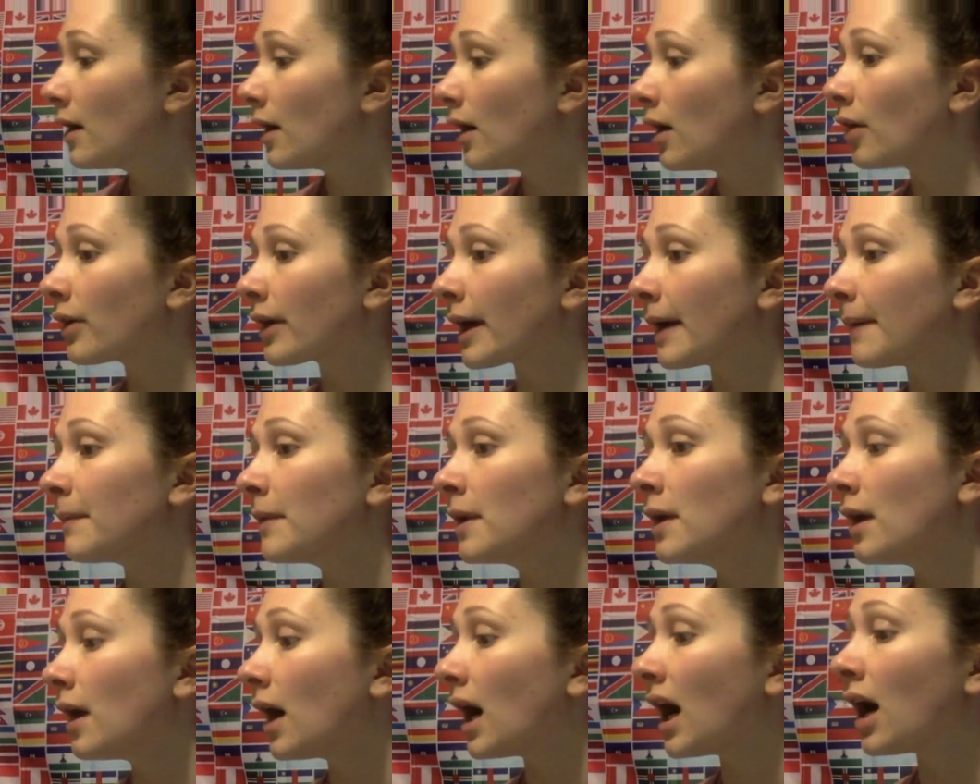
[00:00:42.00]
Okay,
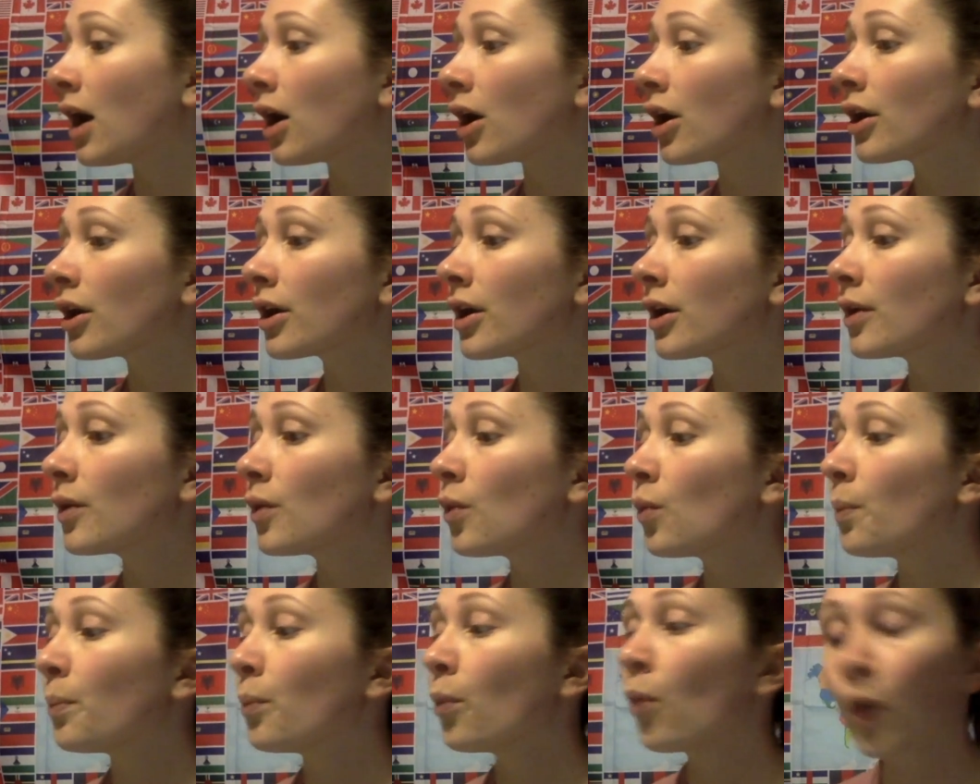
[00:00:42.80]
our
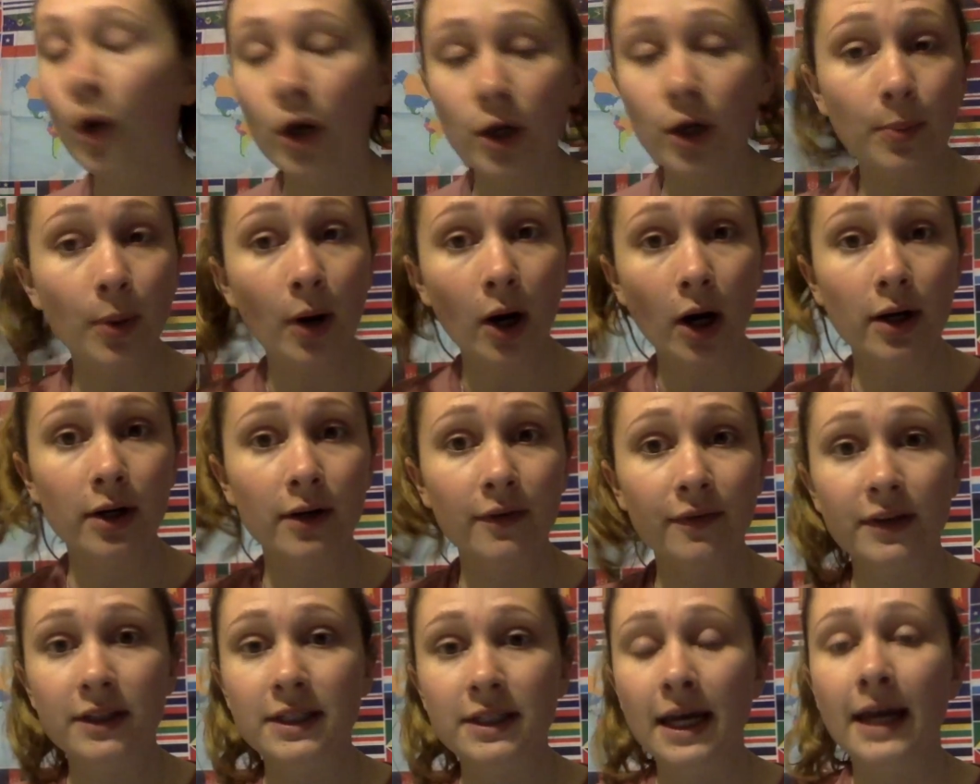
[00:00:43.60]
word part
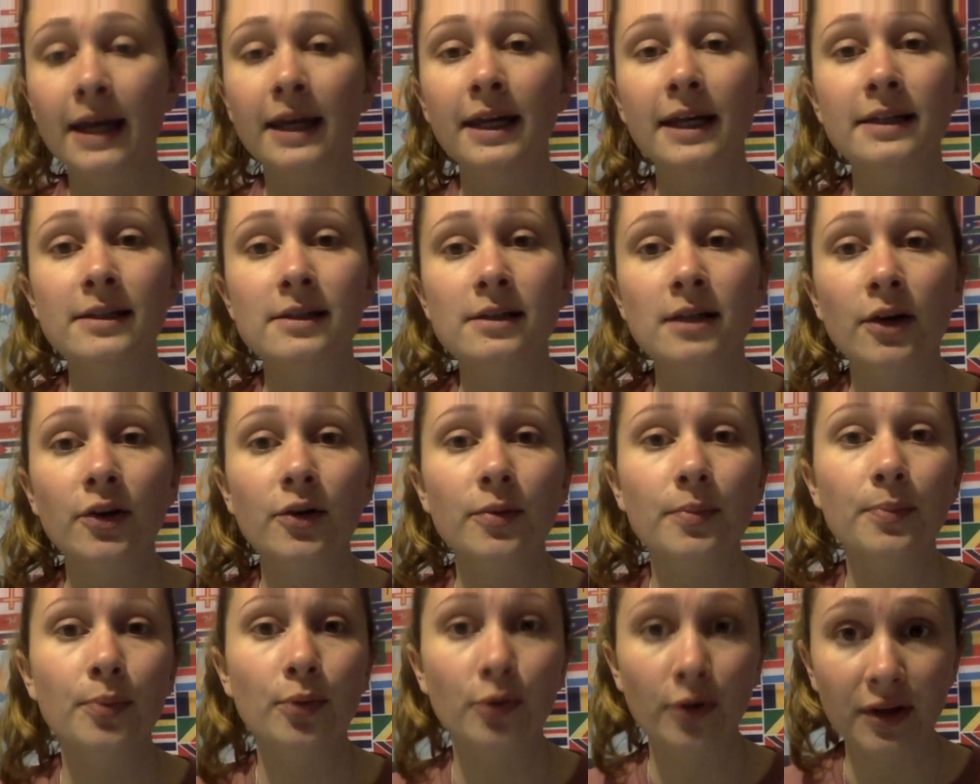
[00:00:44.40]
of the day, it's another
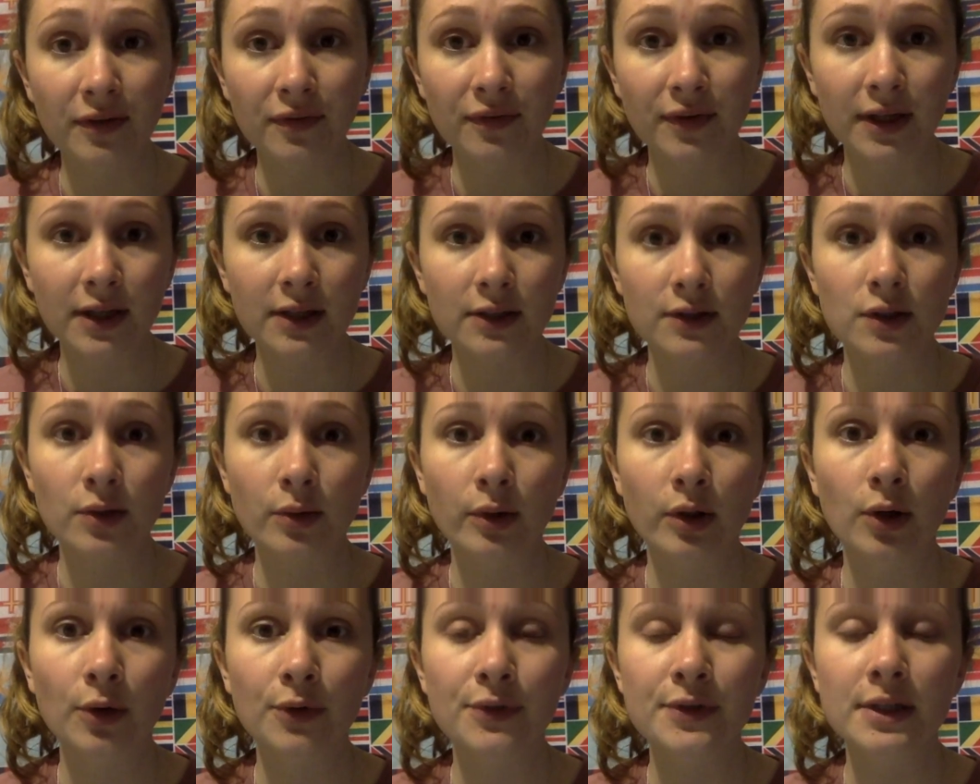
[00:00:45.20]
prefix, so it
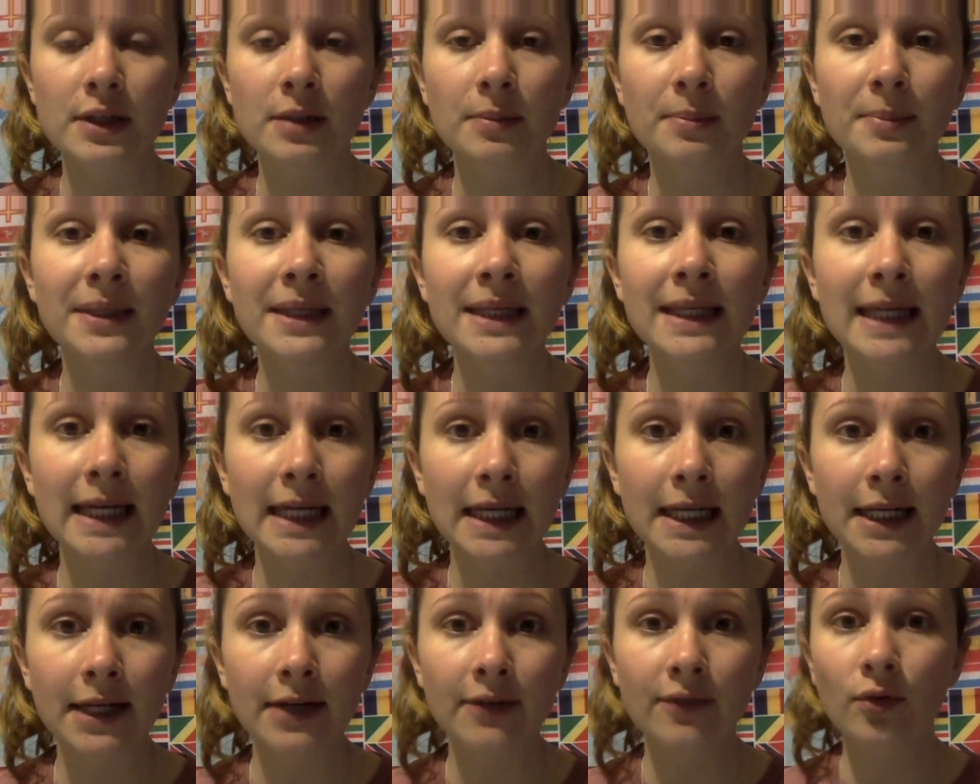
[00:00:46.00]
goes at the
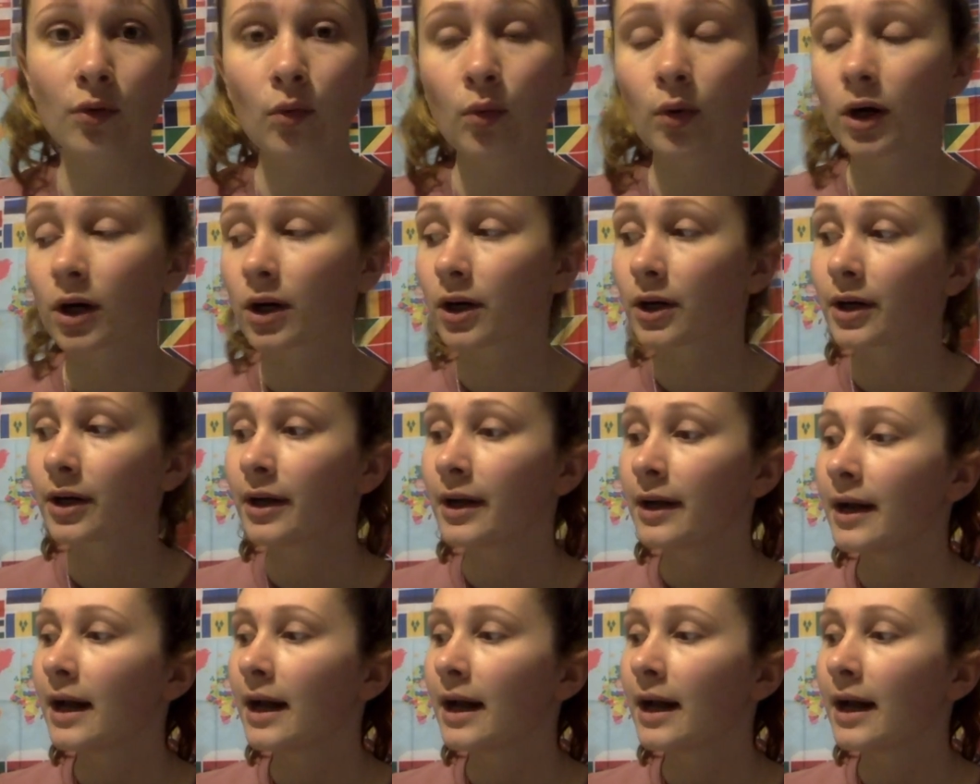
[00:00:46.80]
beginning of a word.